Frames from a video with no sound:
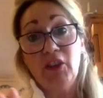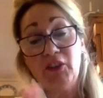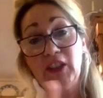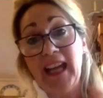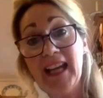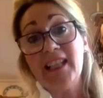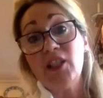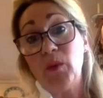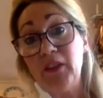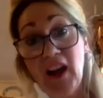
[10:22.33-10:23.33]
the, the
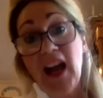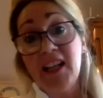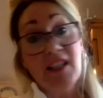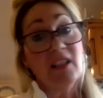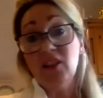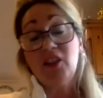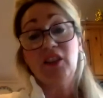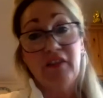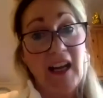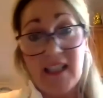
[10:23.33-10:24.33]
gains we've had. Look at
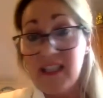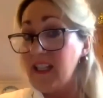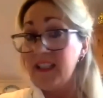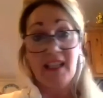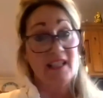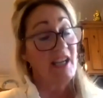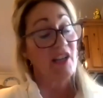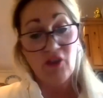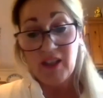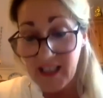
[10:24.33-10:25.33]
the vaccine,
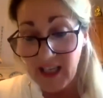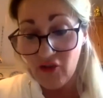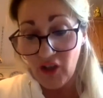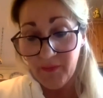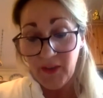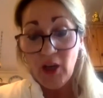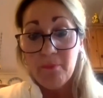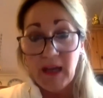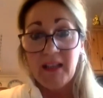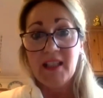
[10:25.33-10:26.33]
etc., etc.
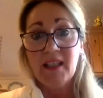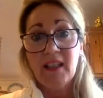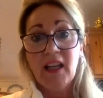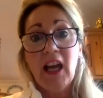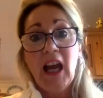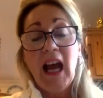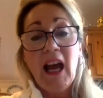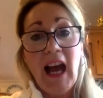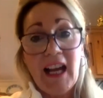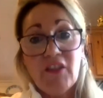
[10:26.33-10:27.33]
But
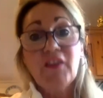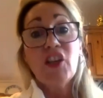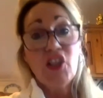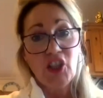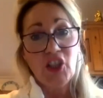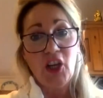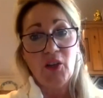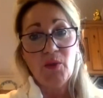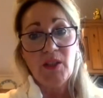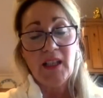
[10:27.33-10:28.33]
as fishing
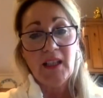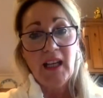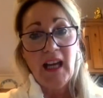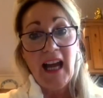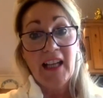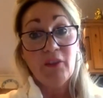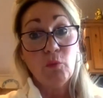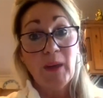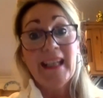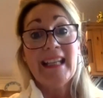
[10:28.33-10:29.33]
goes, and if
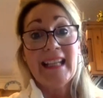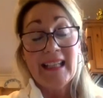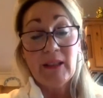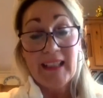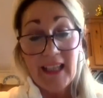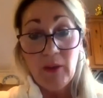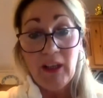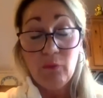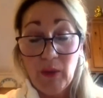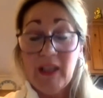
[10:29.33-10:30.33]
we
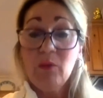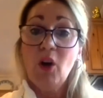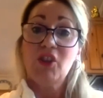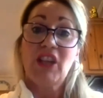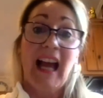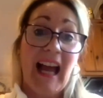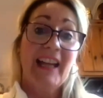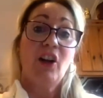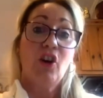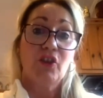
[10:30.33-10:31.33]
if we want to
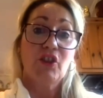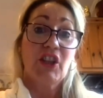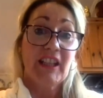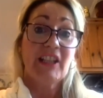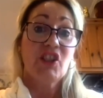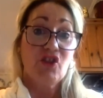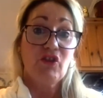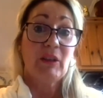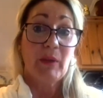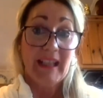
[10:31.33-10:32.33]
hang on to the
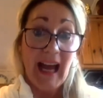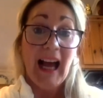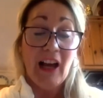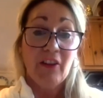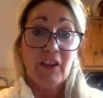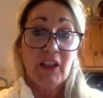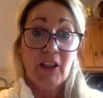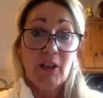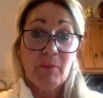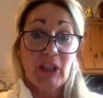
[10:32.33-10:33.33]
industry we have,
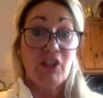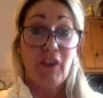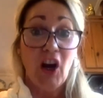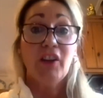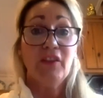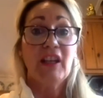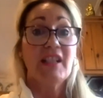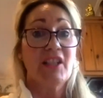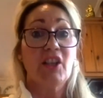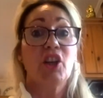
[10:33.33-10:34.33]
because five
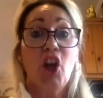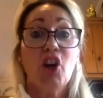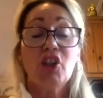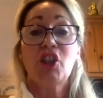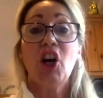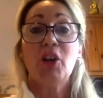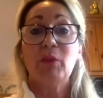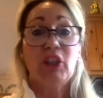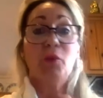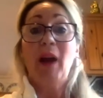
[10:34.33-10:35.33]
years is a long time
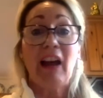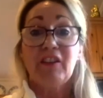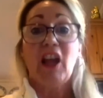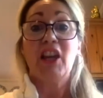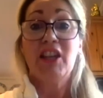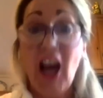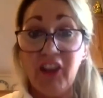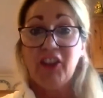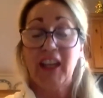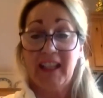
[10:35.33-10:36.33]
when you have
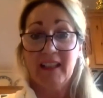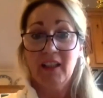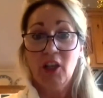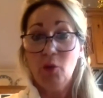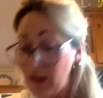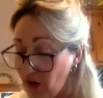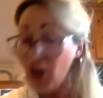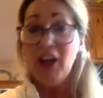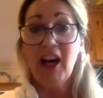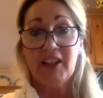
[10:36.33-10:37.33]
nothing. We're
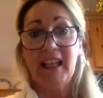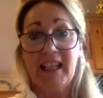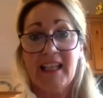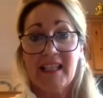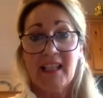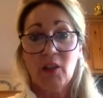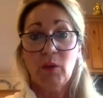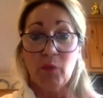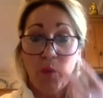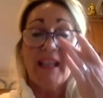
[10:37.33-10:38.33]
on our knees.
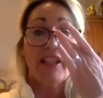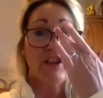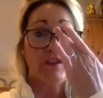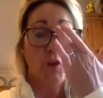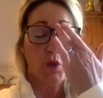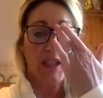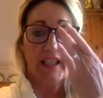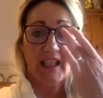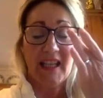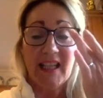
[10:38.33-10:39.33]
We've waited 40
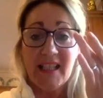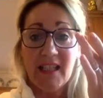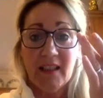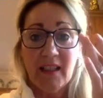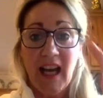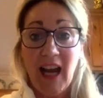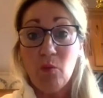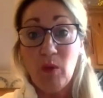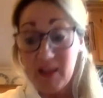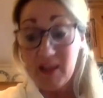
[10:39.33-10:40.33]
years, and